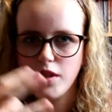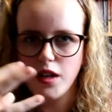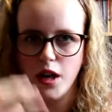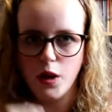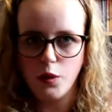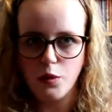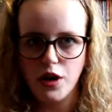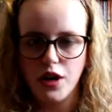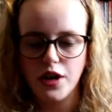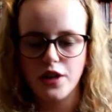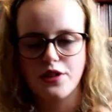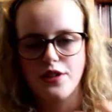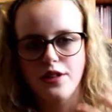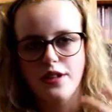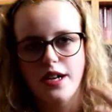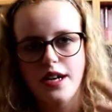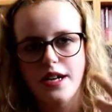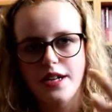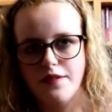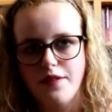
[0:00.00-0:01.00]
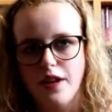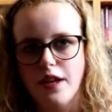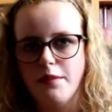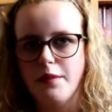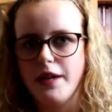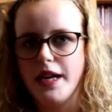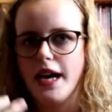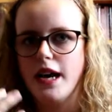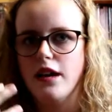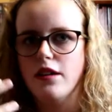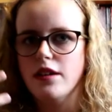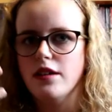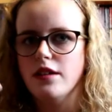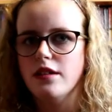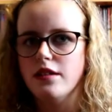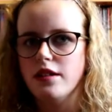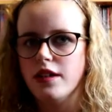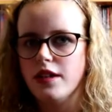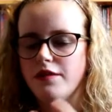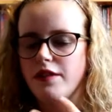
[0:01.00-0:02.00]
I worked on it, I developed my
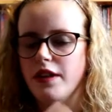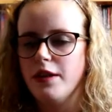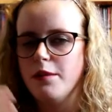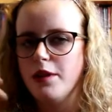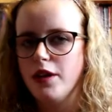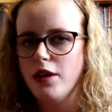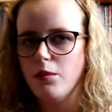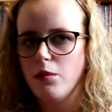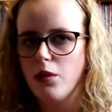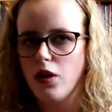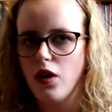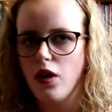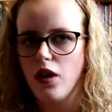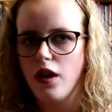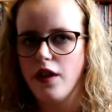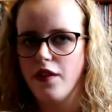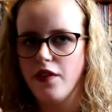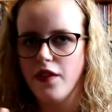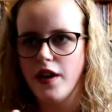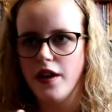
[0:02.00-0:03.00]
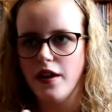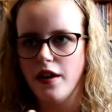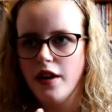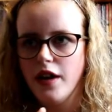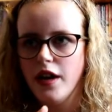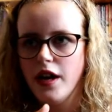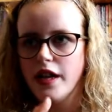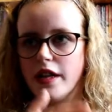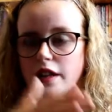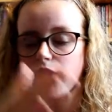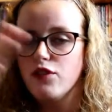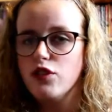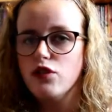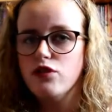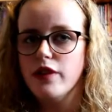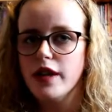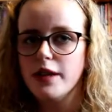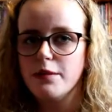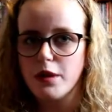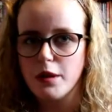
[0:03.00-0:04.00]
characters, I developed my own plot. And then if you
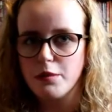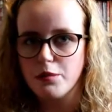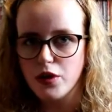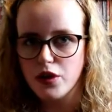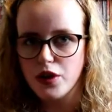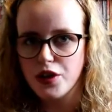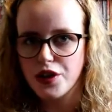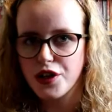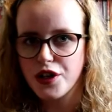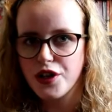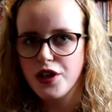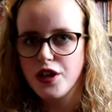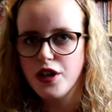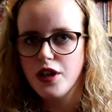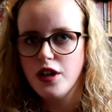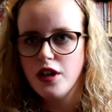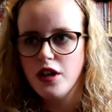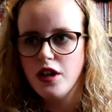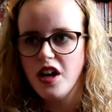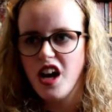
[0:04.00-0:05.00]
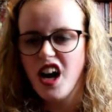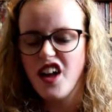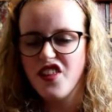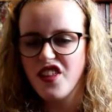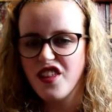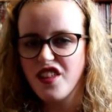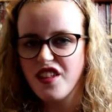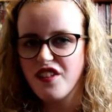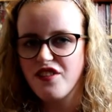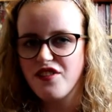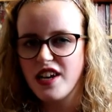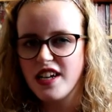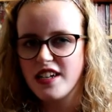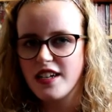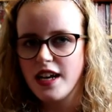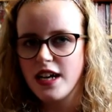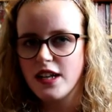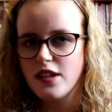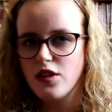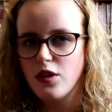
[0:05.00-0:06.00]
read my book, other than the fact it
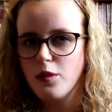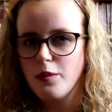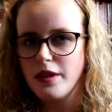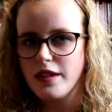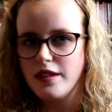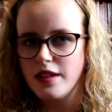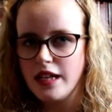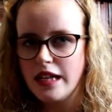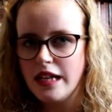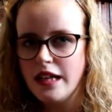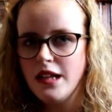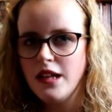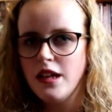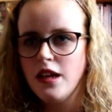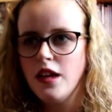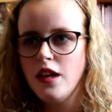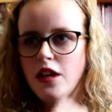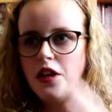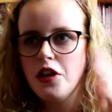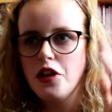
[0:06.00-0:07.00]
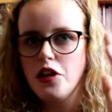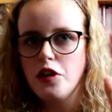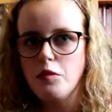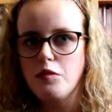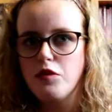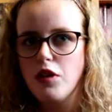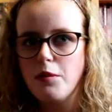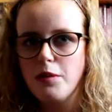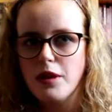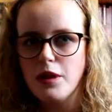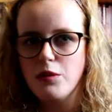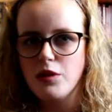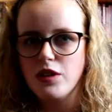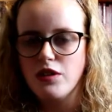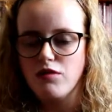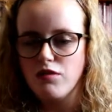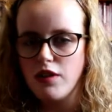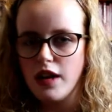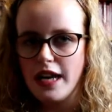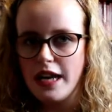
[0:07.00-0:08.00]
had zombies in it, you probably
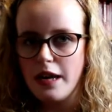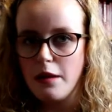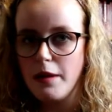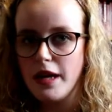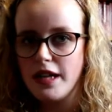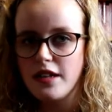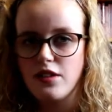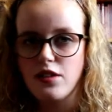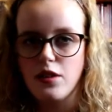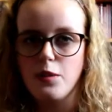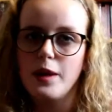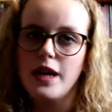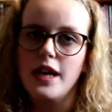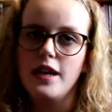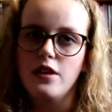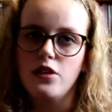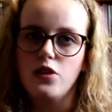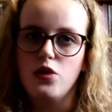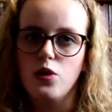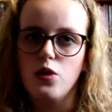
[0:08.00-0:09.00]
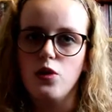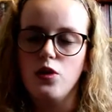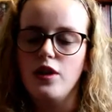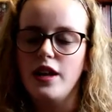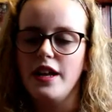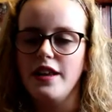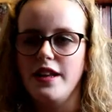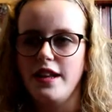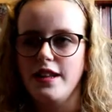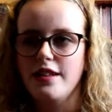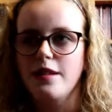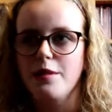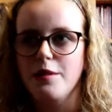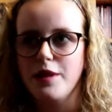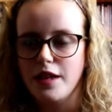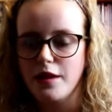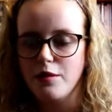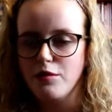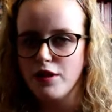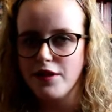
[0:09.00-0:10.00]
wouldn't relate it back to Zombieland at all, and that's
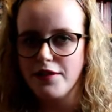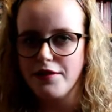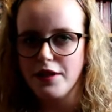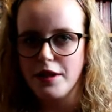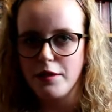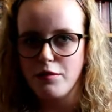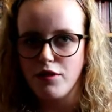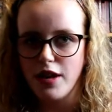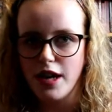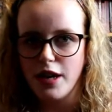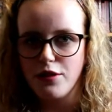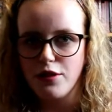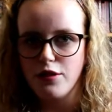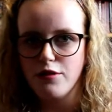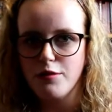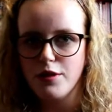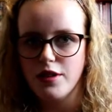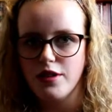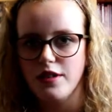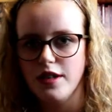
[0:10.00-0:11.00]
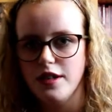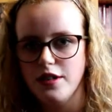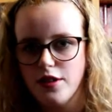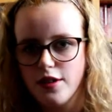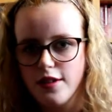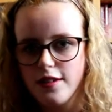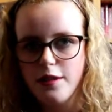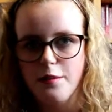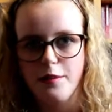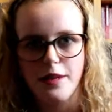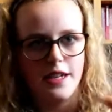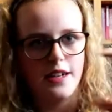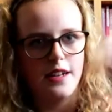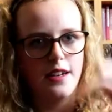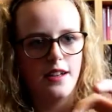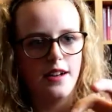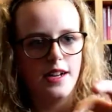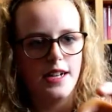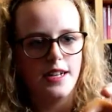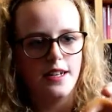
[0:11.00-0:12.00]
something I'm really really proud of because I took something I
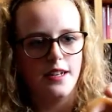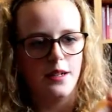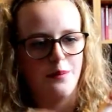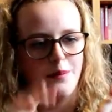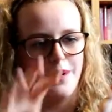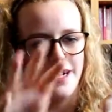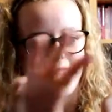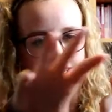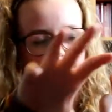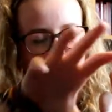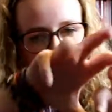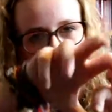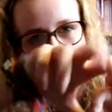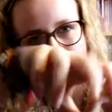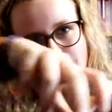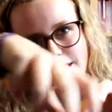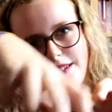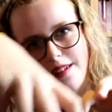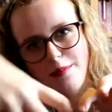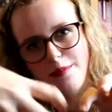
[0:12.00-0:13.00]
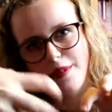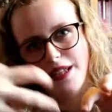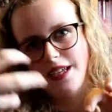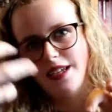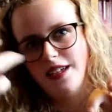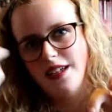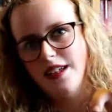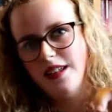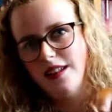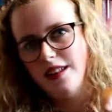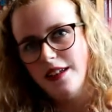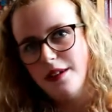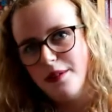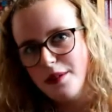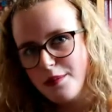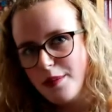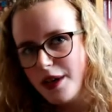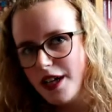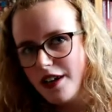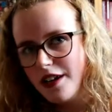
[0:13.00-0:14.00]
liked and made it into something that
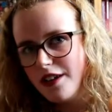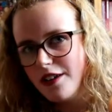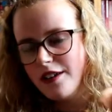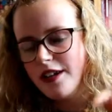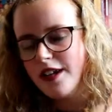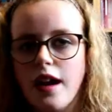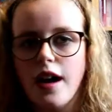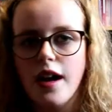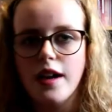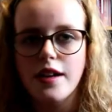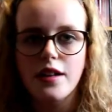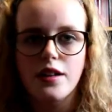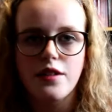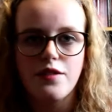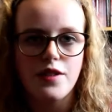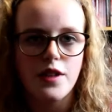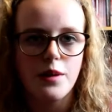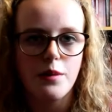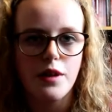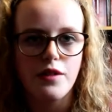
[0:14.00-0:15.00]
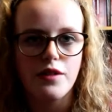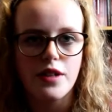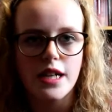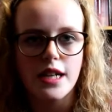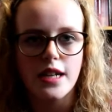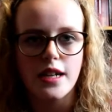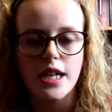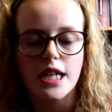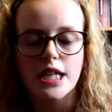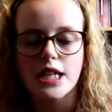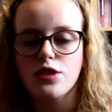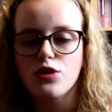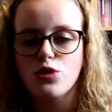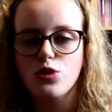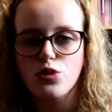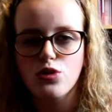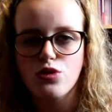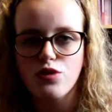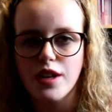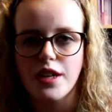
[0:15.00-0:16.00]
was my own. Another film I really like is
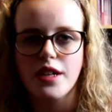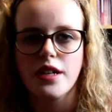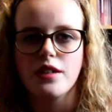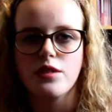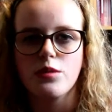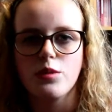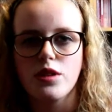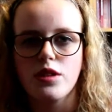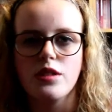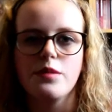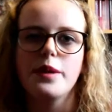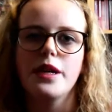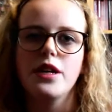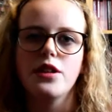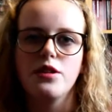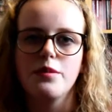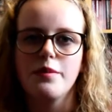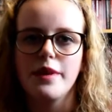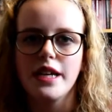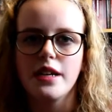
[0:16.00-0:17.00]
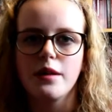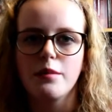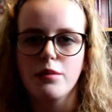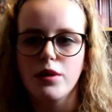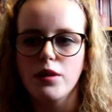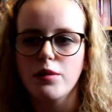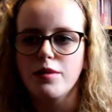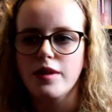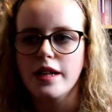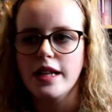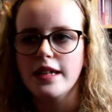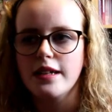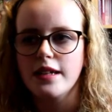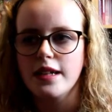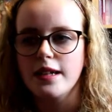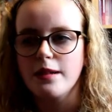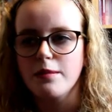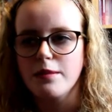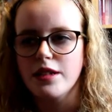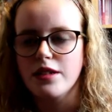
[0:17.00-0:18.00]
Cool Runnings, which is about a Jamaican bobsleigh
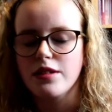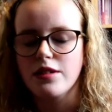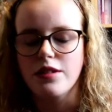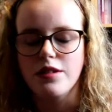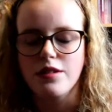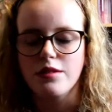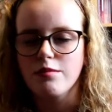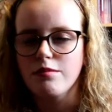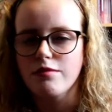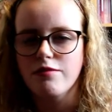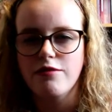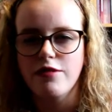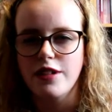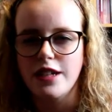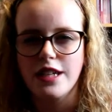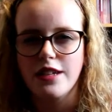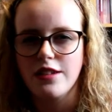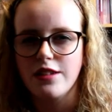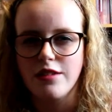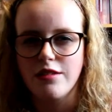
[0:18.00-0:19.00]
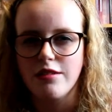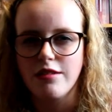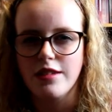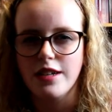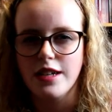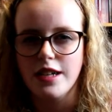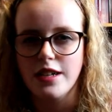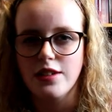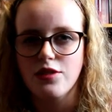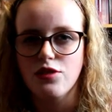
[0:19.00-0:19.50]
team, and it's got some funny songs in it.